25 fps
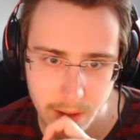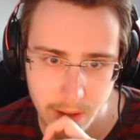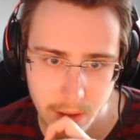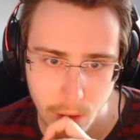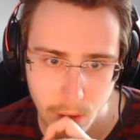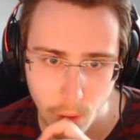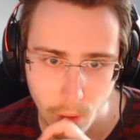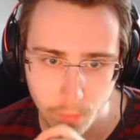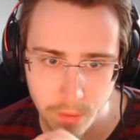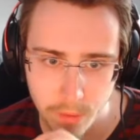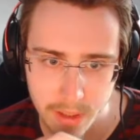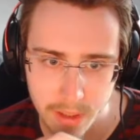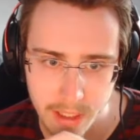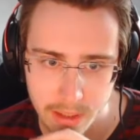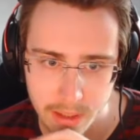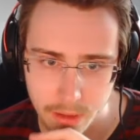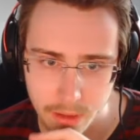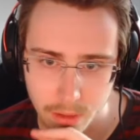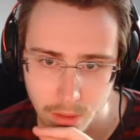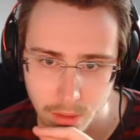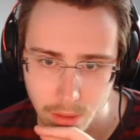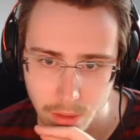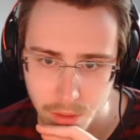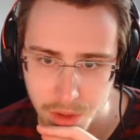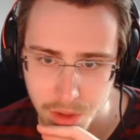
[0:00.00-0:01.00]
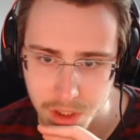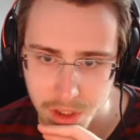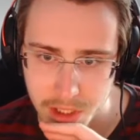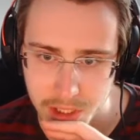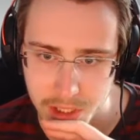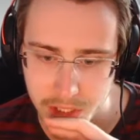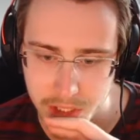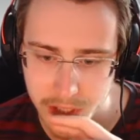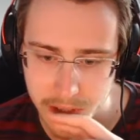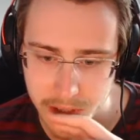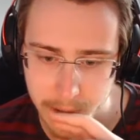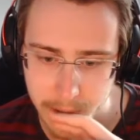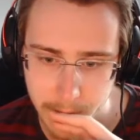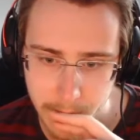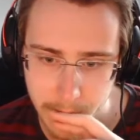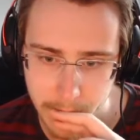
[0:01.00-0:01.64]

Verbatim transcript: Hopefully I don't lose this.